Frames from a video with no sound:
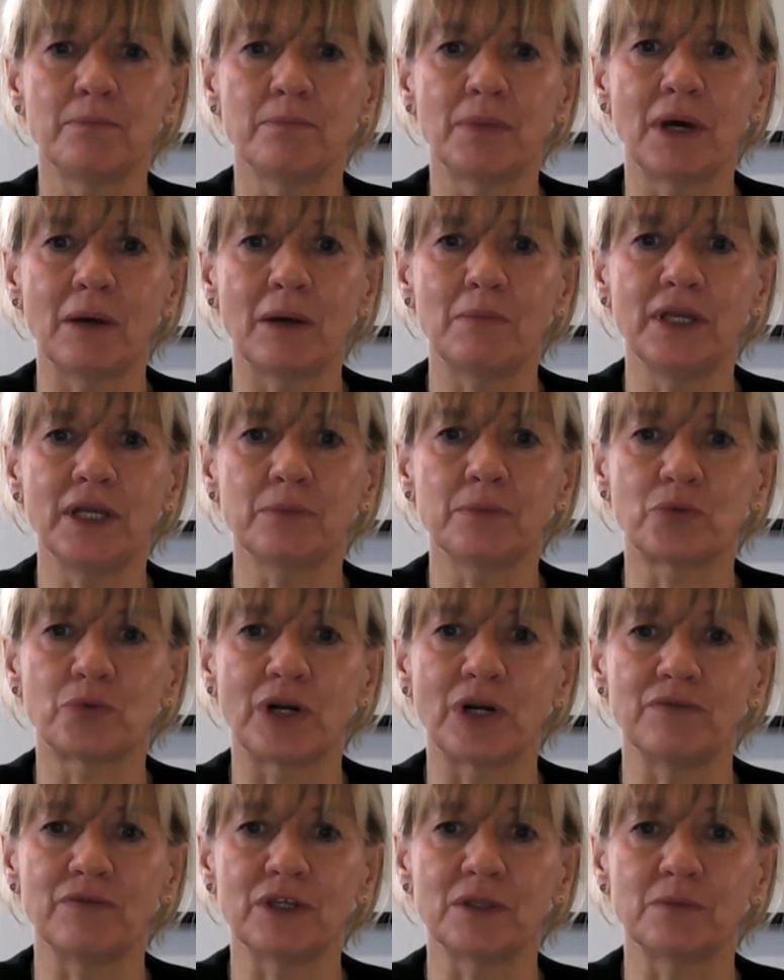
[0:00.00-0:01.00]
public
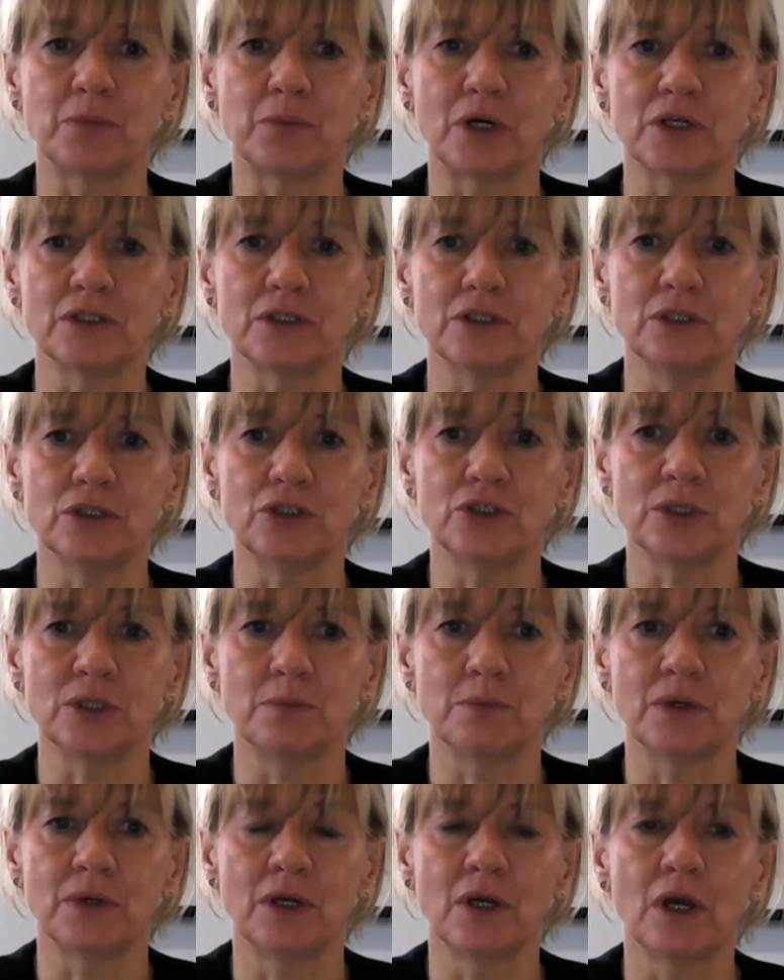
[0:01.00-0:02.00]
private
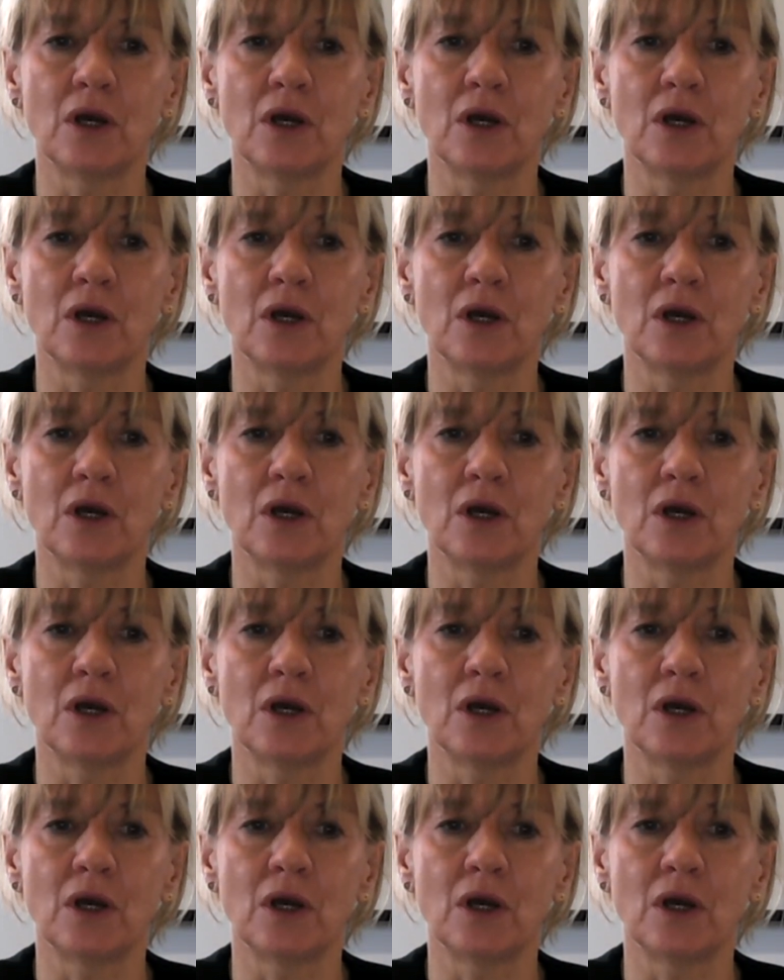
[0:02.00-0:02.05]
partnership